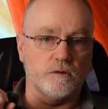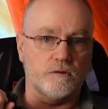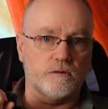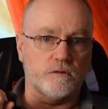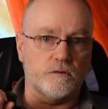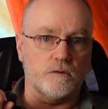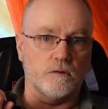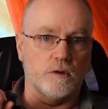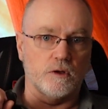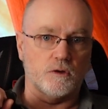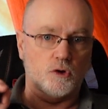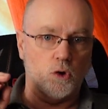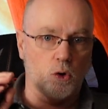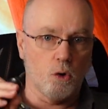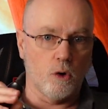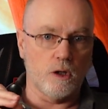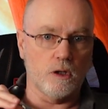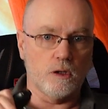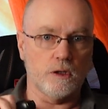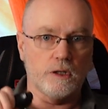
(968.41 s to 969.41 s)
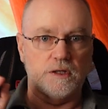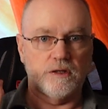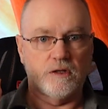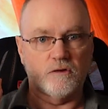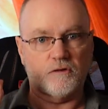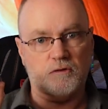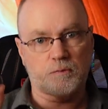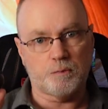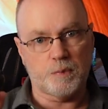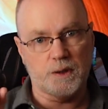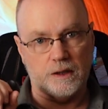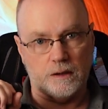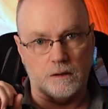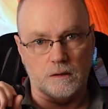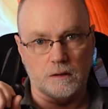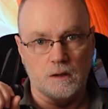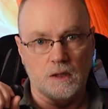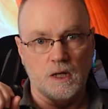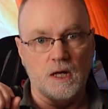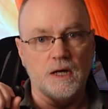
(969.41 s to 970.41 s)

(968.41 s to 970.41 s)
It's the toil and the spin